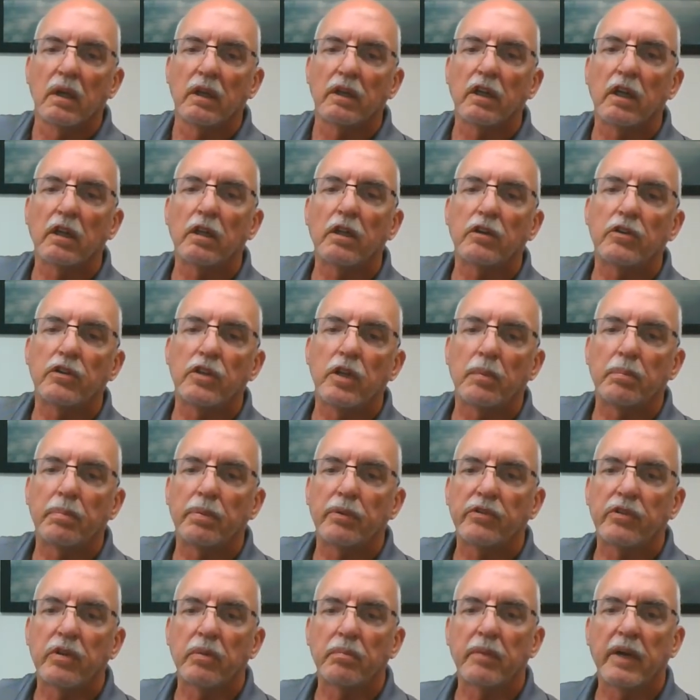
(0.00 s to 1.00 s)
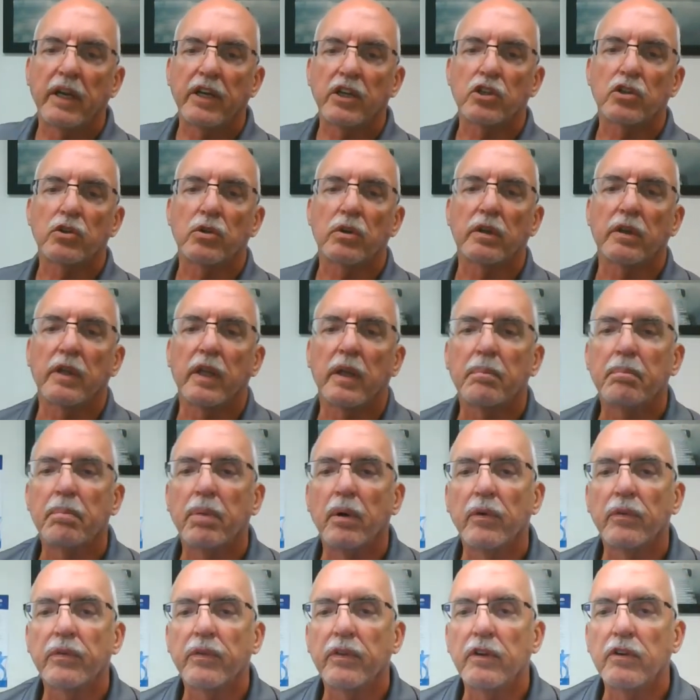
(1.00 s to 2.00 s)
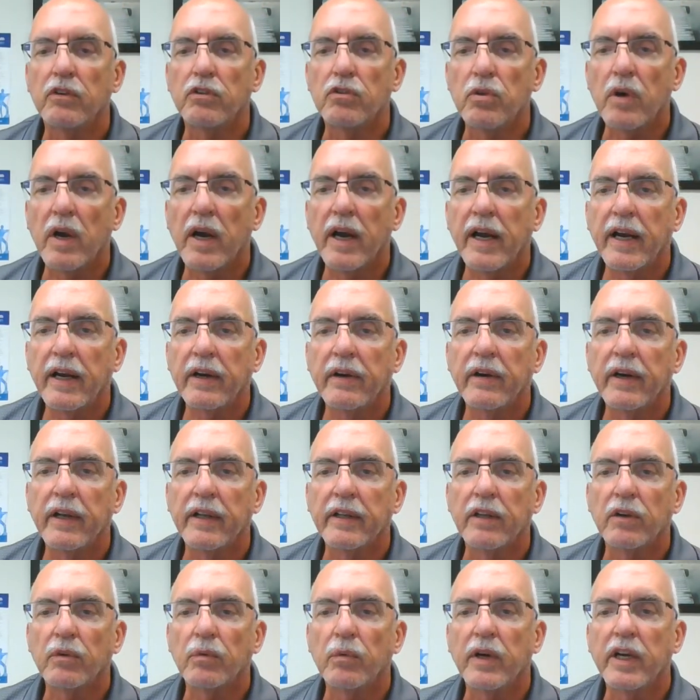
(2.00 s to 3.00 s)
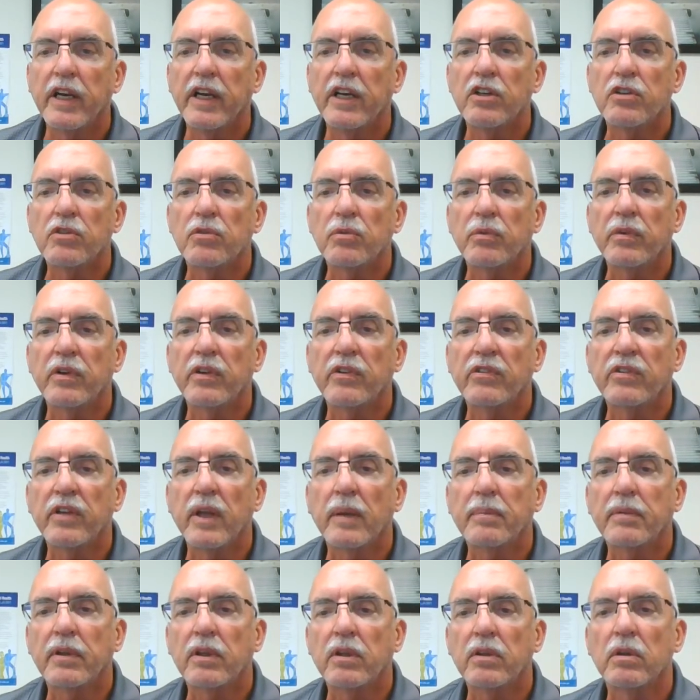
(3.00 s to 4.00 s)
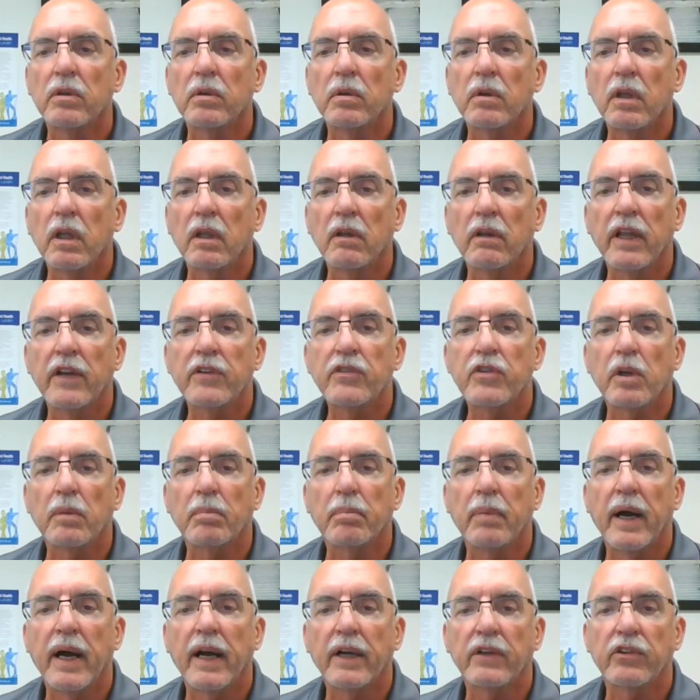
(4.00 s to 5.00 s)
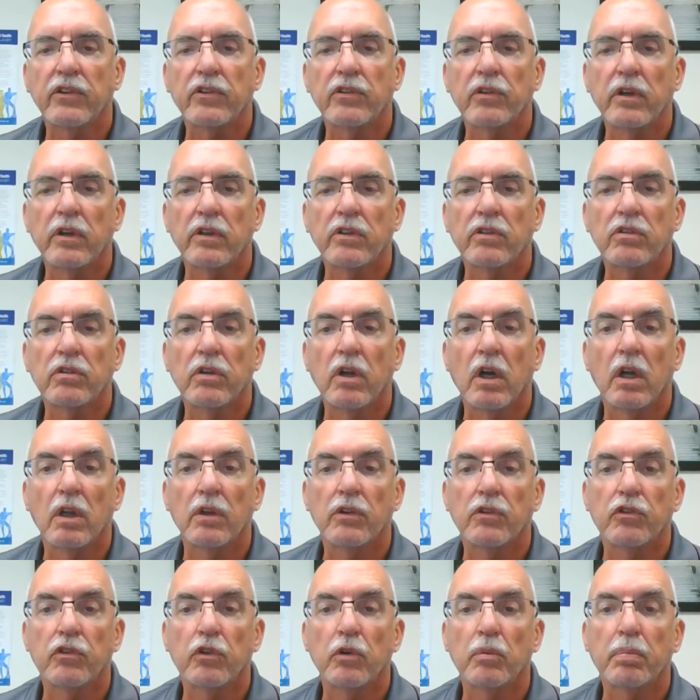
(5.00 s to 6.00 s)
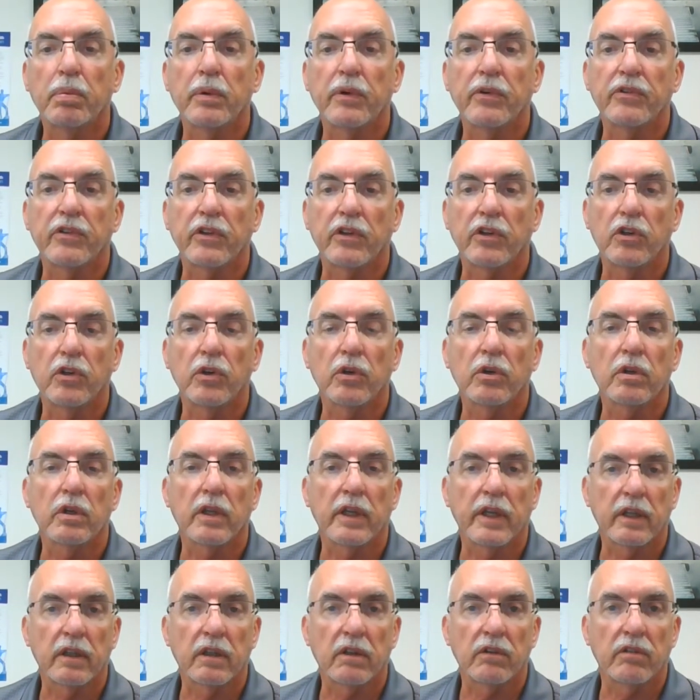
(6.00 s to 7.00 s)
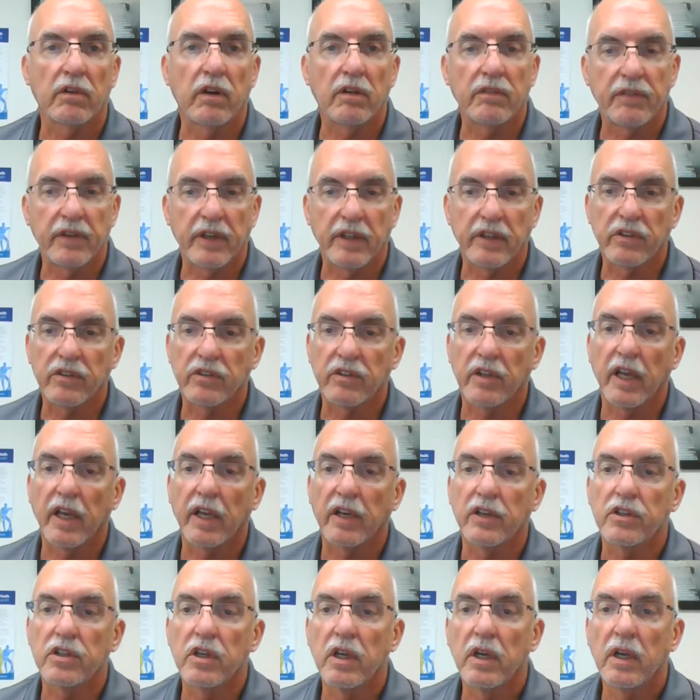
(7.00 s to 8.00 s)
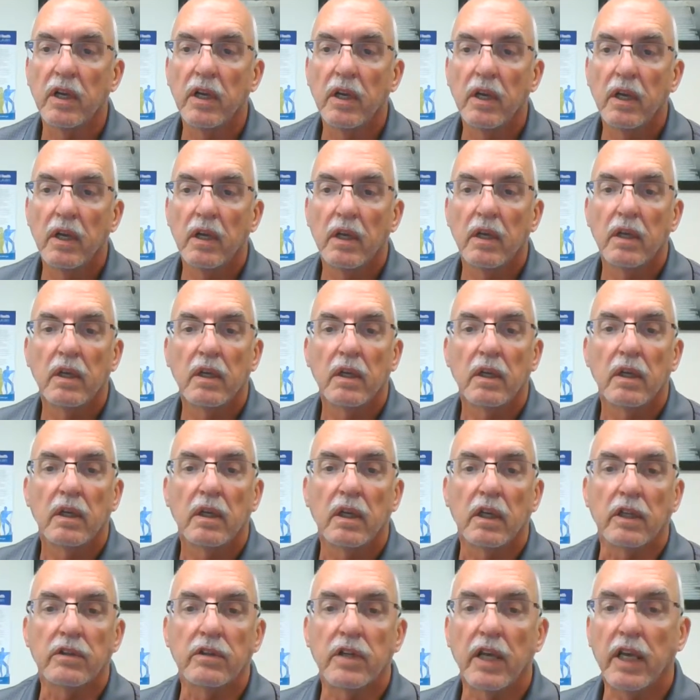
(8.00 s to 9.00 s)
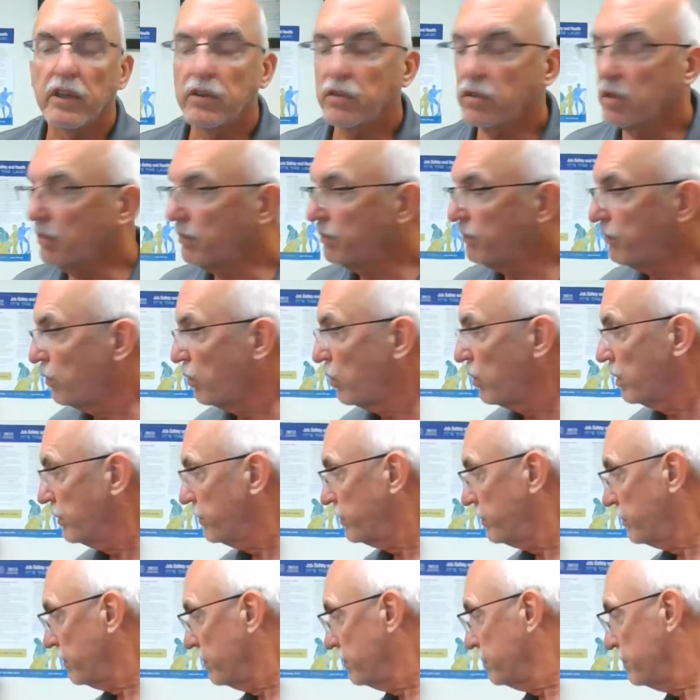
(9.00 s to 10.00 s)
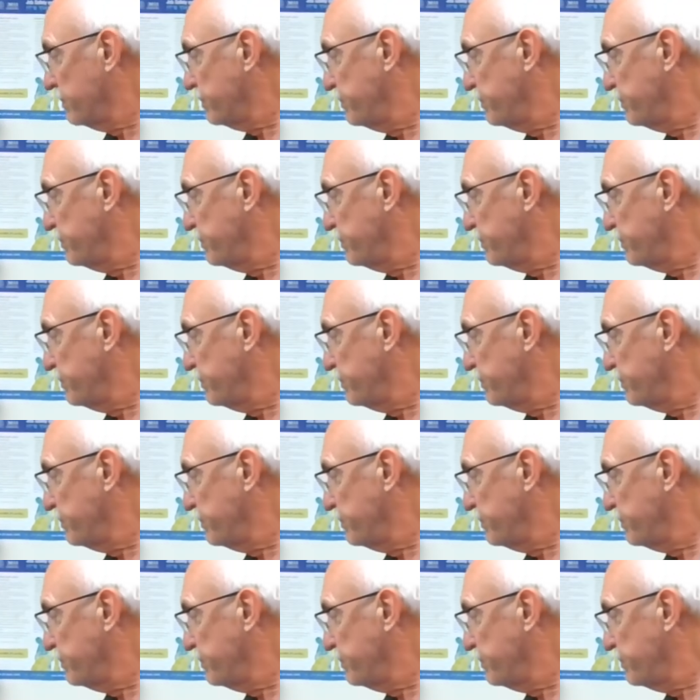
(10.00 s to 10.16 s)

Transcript: Another tip is to make sure that both the dryer and the range receptacle electric boxes are installed super securely at the rough end stage. It takes some force